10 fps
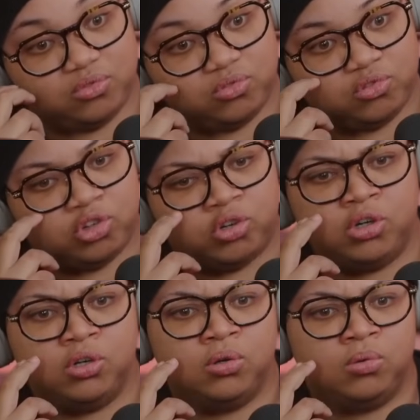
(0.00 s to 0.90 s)

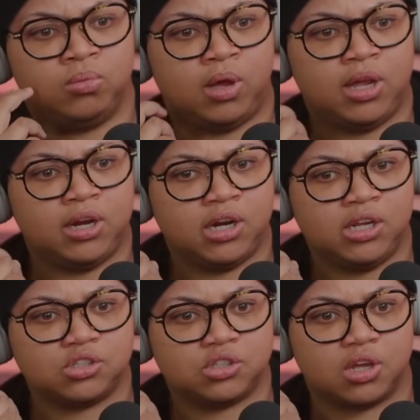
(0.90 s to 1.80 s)
True. Where did
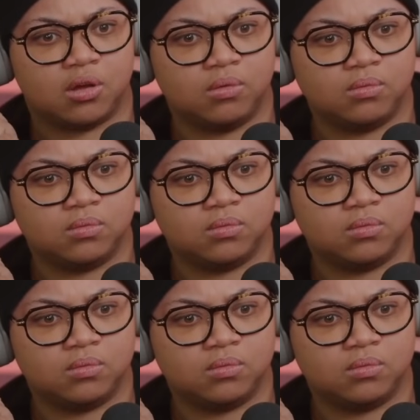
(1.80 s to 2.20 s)
he just go?